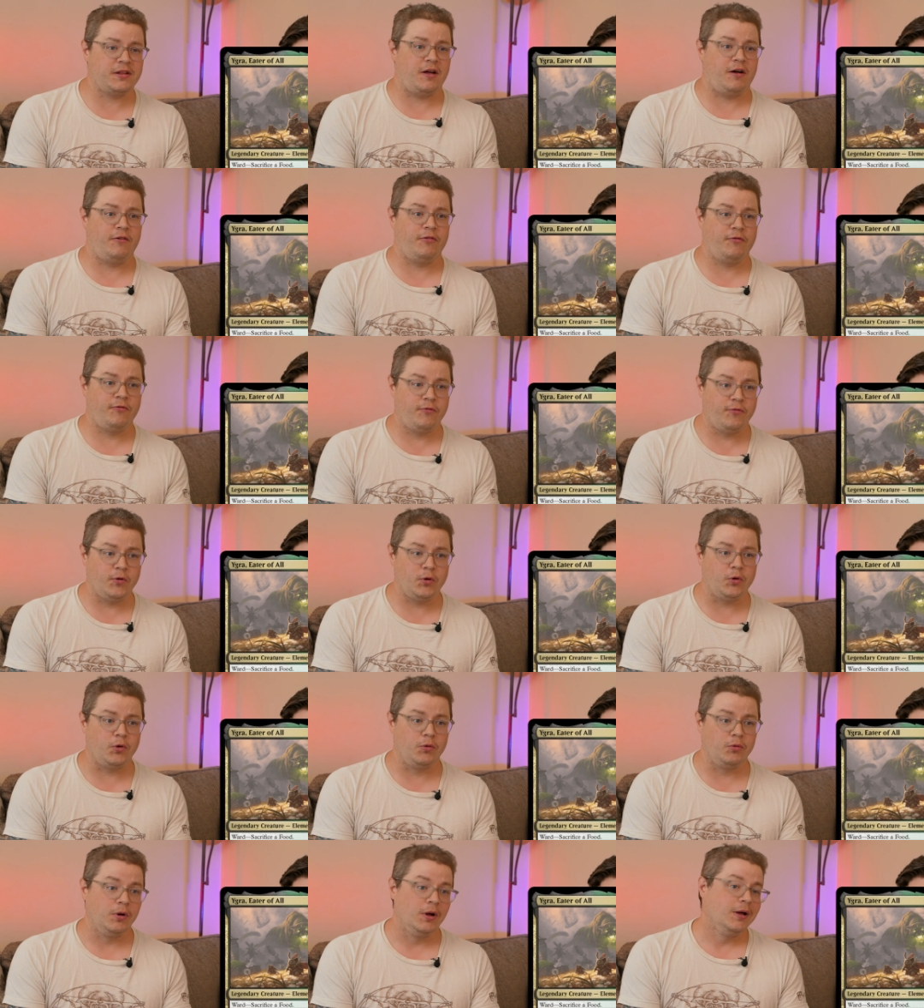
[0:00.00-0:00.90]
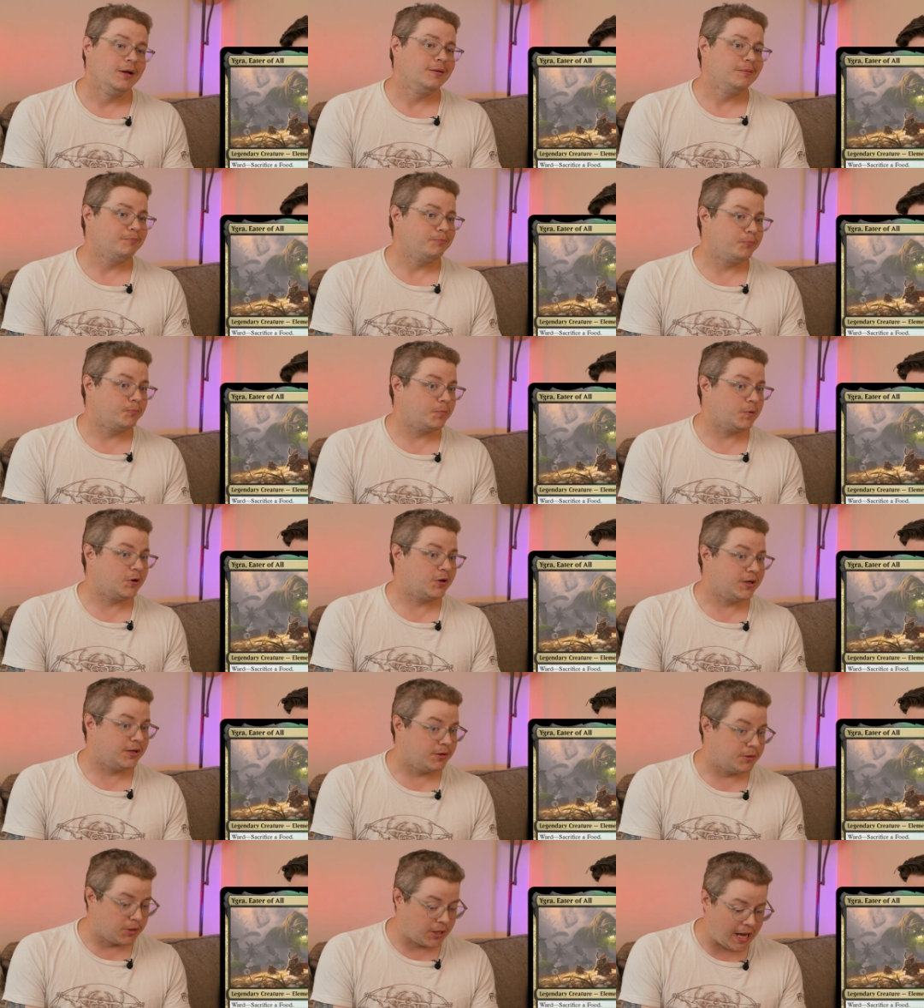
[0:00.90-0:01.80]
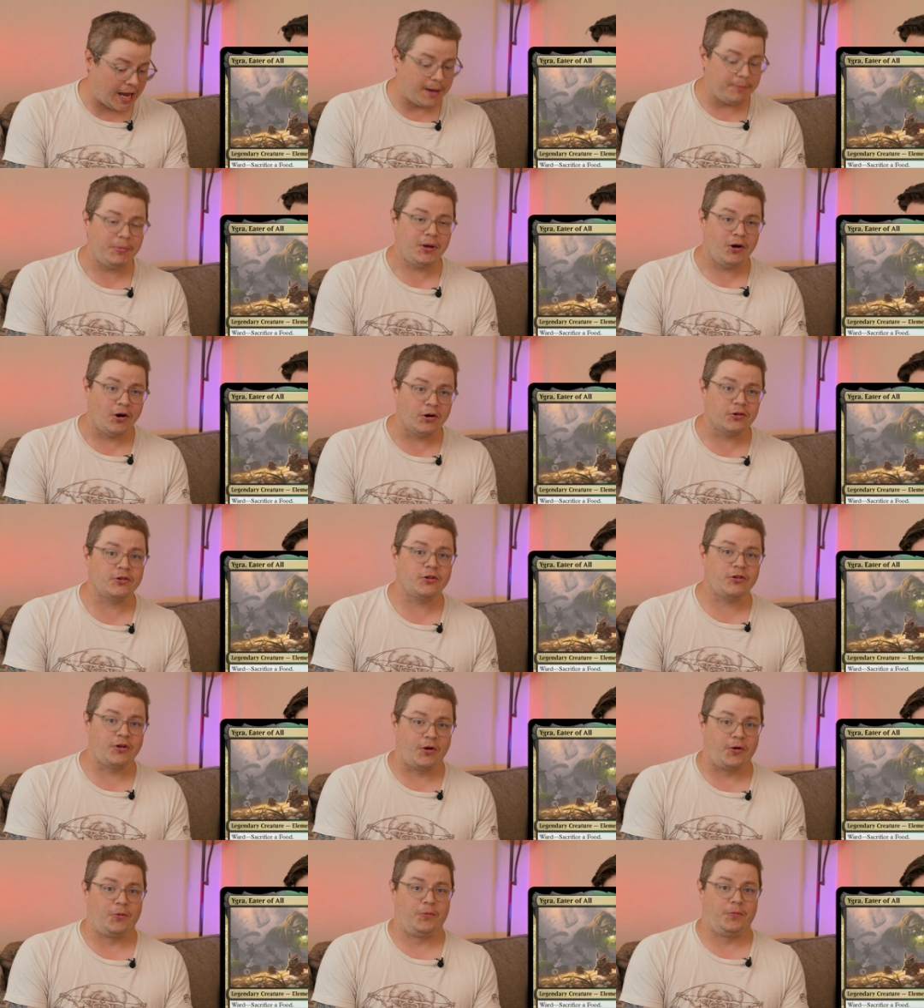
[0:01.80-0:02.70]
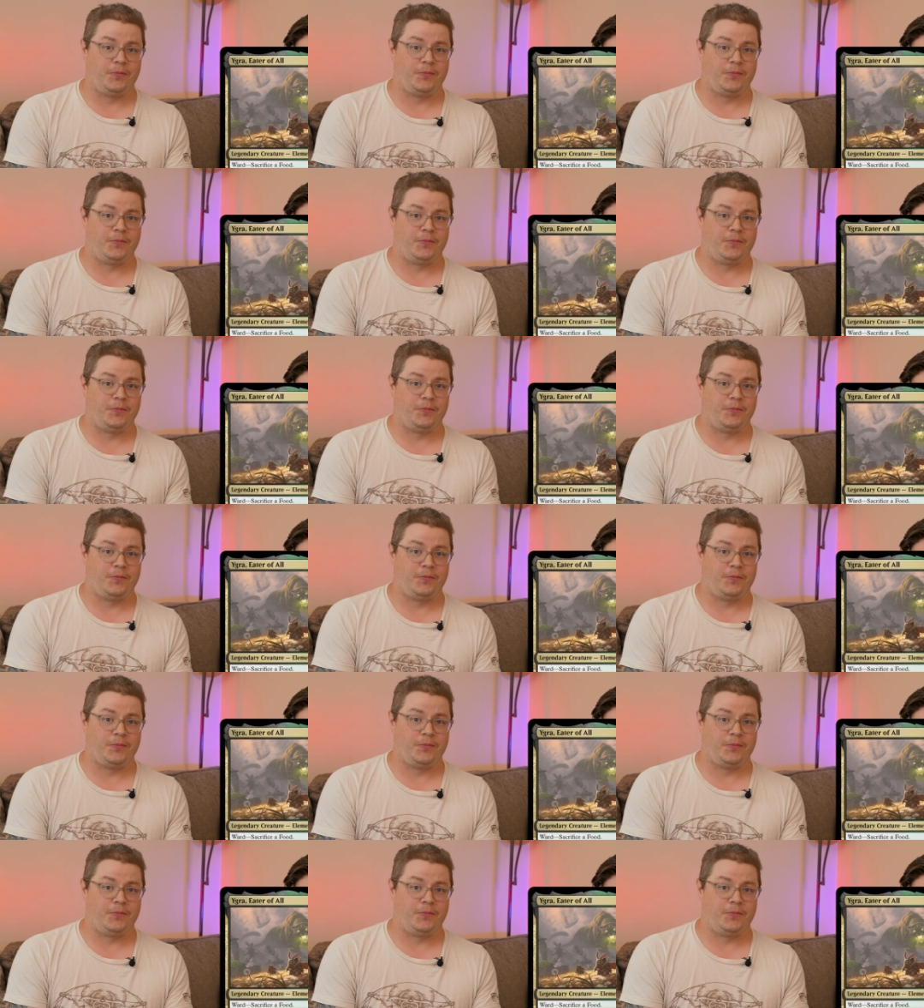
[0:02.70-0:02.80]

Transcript: of food. Can't be hard to do.